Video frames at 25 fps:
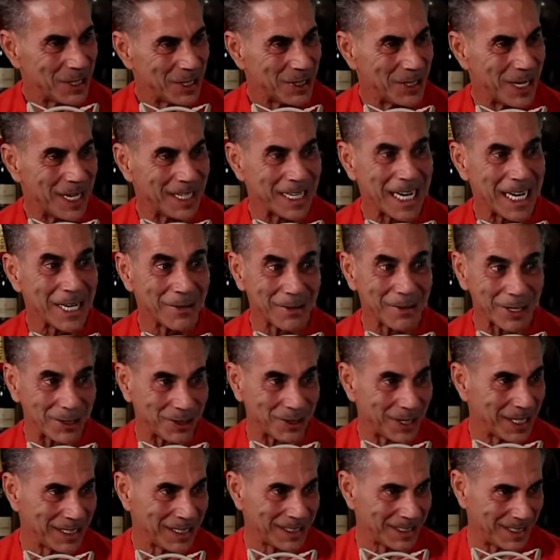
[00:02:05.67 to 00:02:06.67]
Now, they never
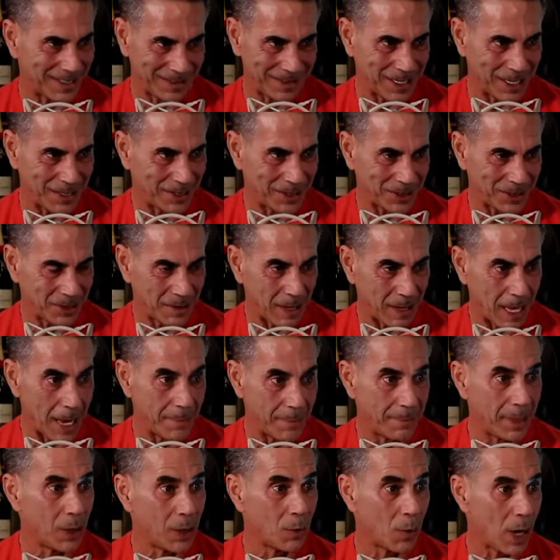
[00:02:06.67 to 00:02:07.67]
thought he'd tell us.
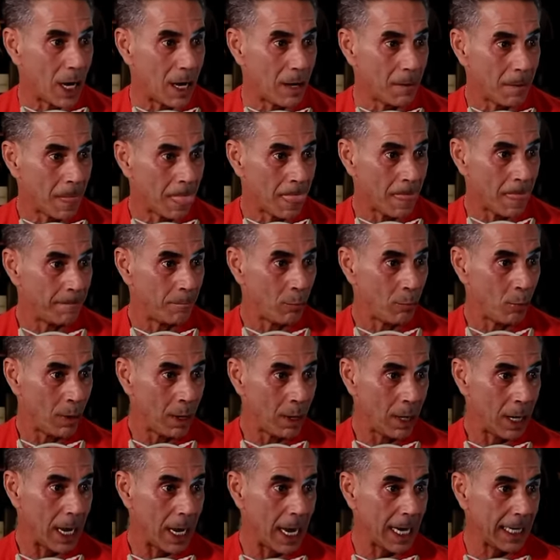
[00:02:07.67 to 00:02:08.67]
And meanwhile,
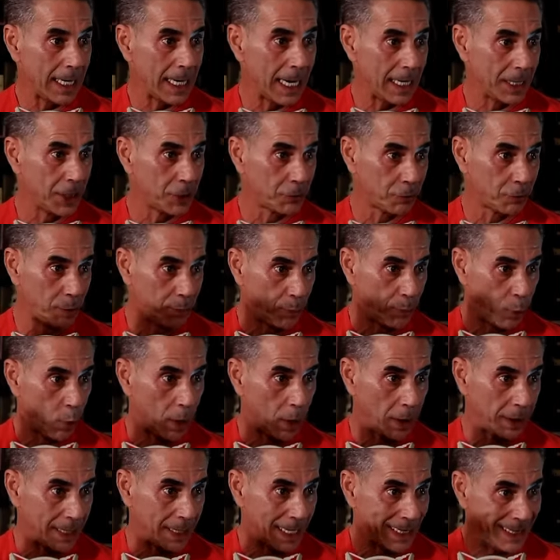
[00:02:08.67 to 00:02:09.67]
I got his
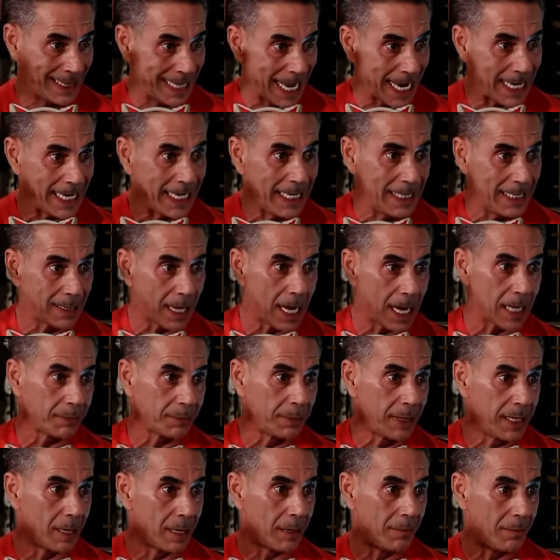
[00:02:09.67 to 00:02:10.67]
report the day he locked
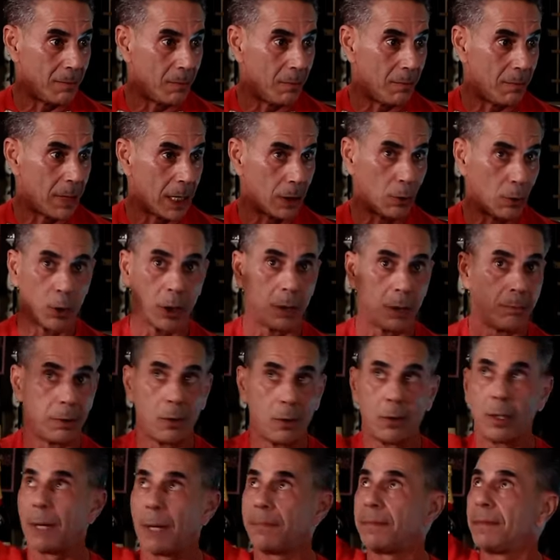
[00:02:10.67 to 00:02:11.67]
me up. My lawyer
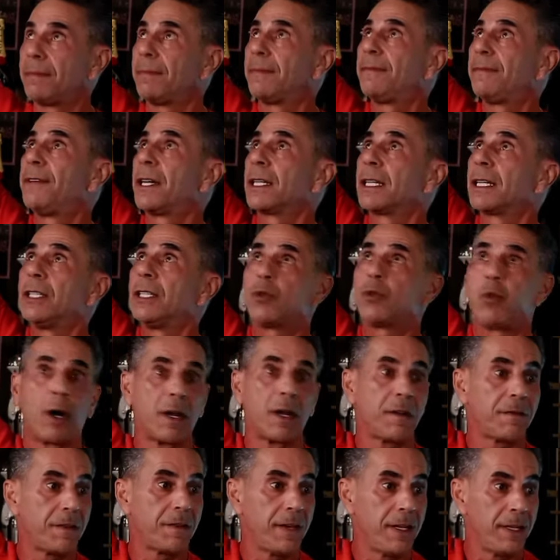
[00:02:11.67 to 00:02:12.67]
blew it up fucking
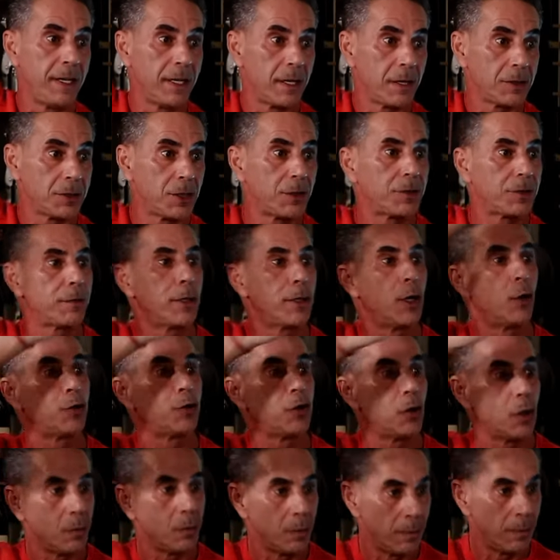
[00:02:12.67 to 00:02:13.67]
20 feet in the air. It's a
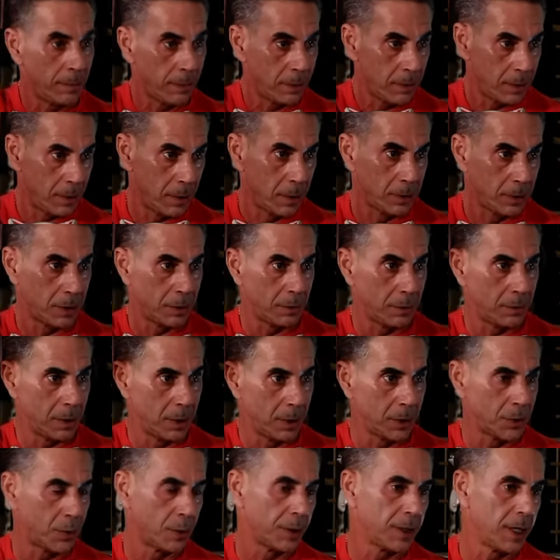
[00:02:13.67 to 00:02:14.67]
302. Yeah.
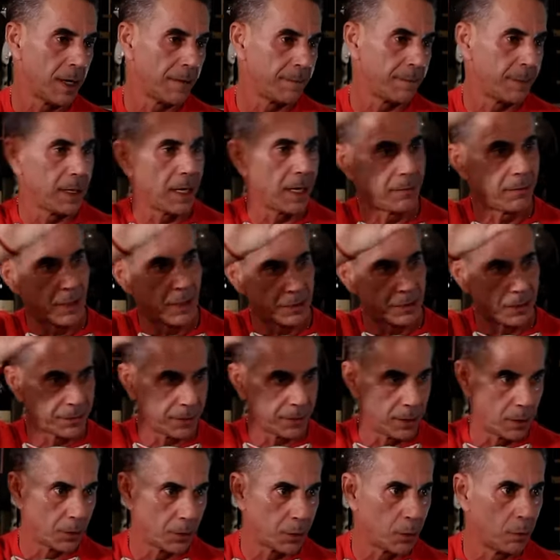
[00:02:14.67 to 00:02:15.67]
It's what the FBI writes, a
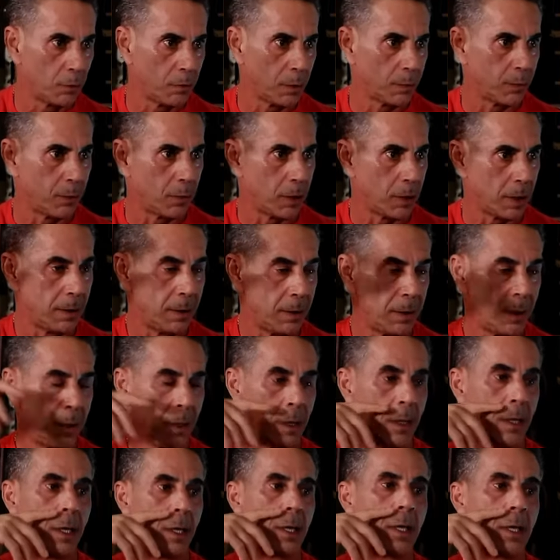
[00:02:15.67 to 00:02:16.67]
302 report.
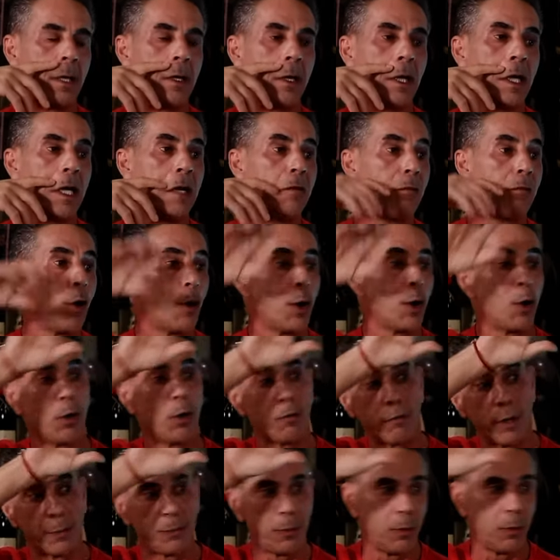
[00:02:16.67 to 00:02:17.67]
He wrote on
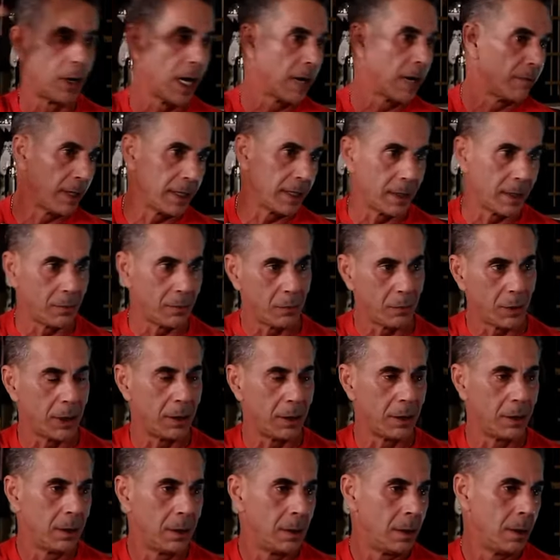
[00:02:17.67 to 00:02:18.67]
the report everything. We
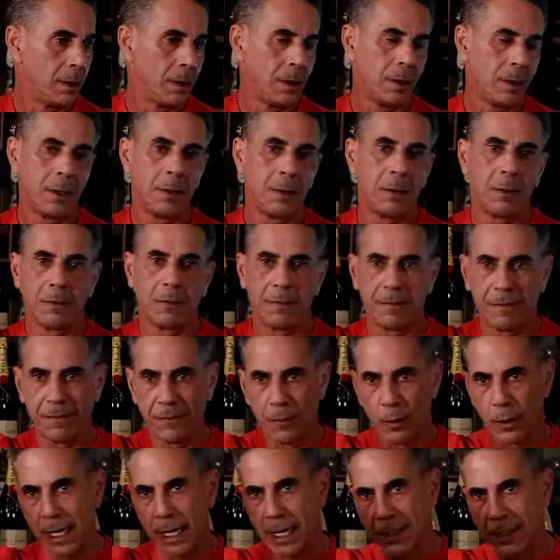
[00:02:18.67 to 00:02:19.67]

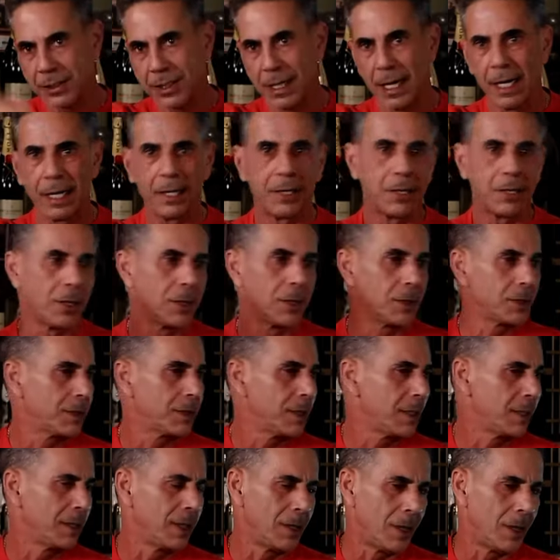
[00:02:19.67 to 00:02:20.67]
fought outside
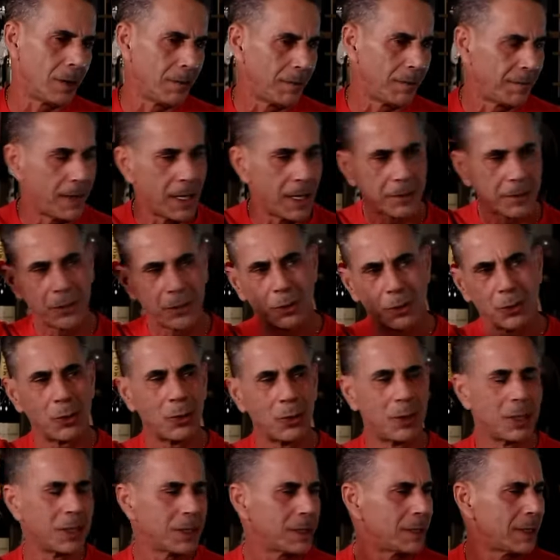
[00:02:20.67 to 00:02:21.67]
cursing, you know, fuck
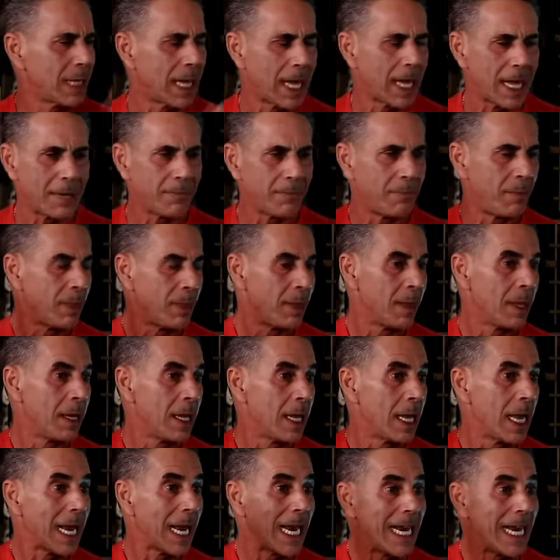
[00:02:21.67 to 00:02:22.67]
you, this, that.
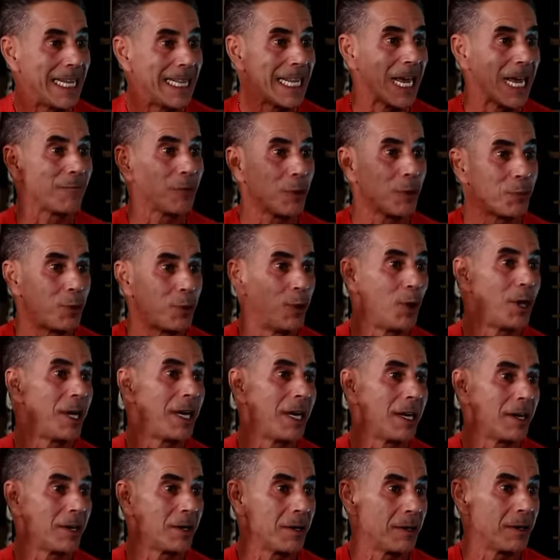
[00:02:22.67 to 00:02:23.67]
He never put in
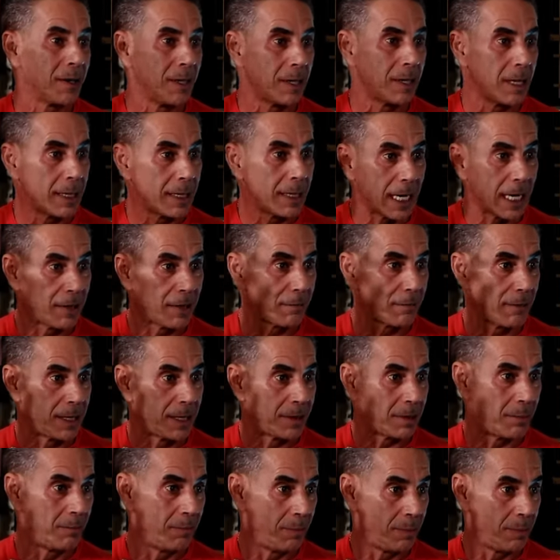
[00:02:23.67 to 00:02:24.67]
there that I
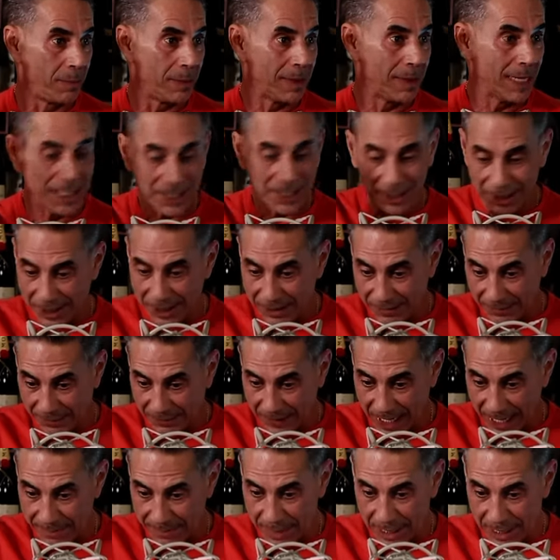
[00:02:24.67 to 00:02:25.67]
threatened him. This is
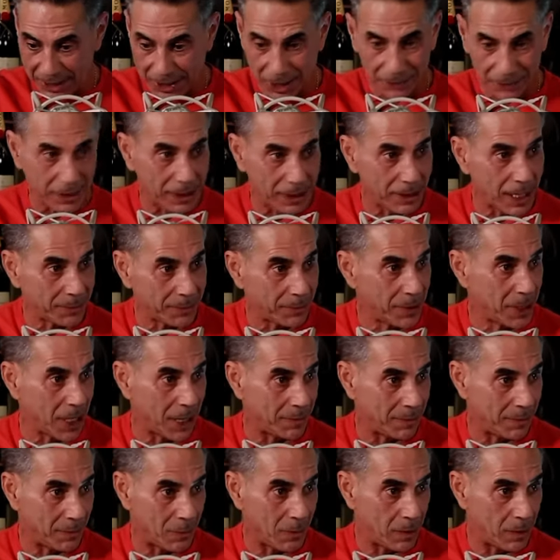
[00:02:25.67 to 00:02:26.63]
10 minutes after he locked me up.